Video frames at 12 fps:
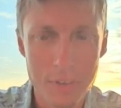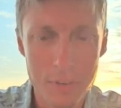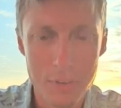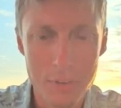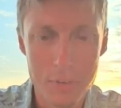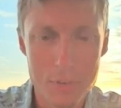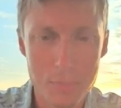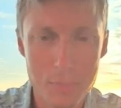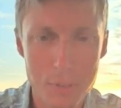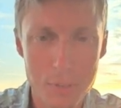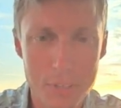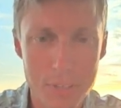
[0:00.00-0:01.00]
Smart
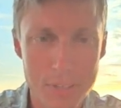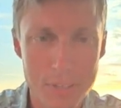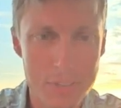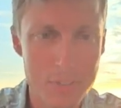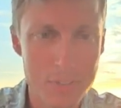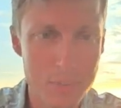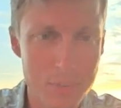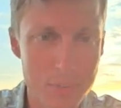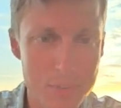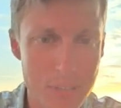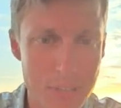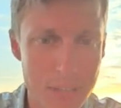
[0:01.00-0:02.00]
Connect is used
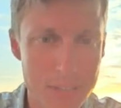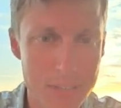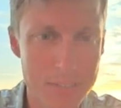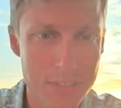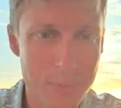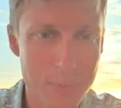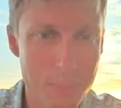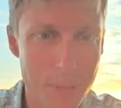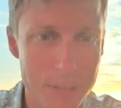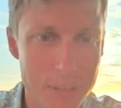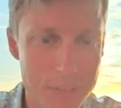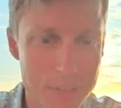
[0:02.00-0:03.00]
as an embedding
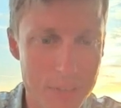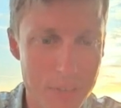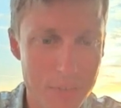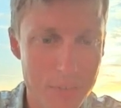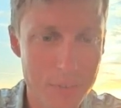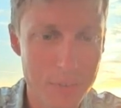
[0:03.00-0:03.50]
server,